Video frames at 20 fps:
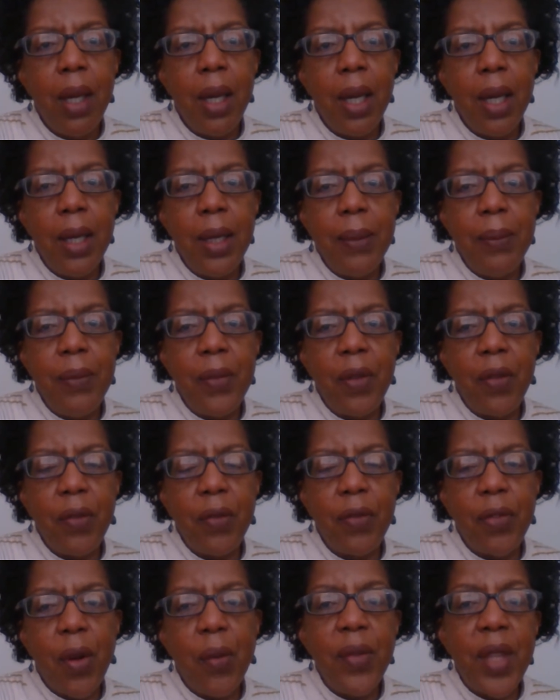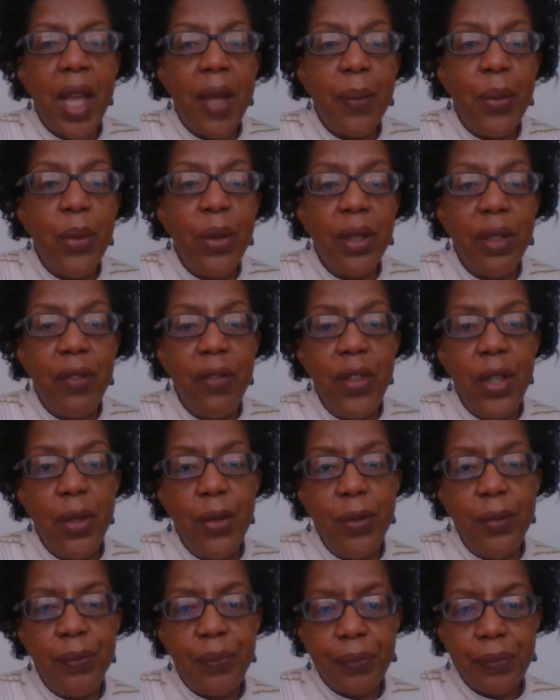From that point of
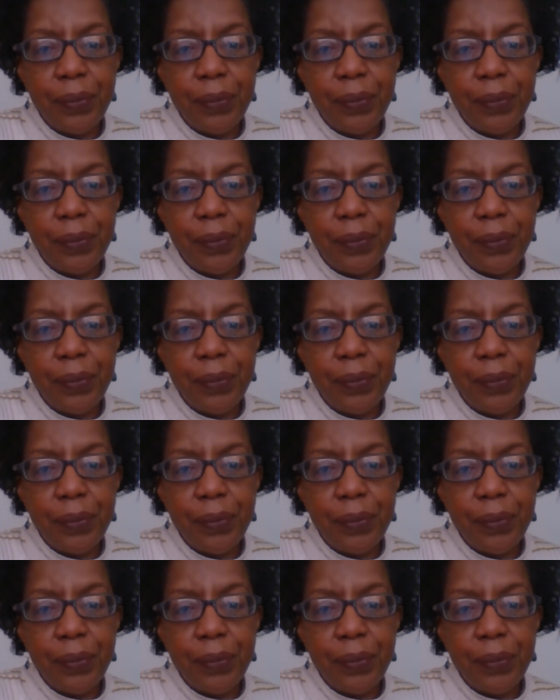view,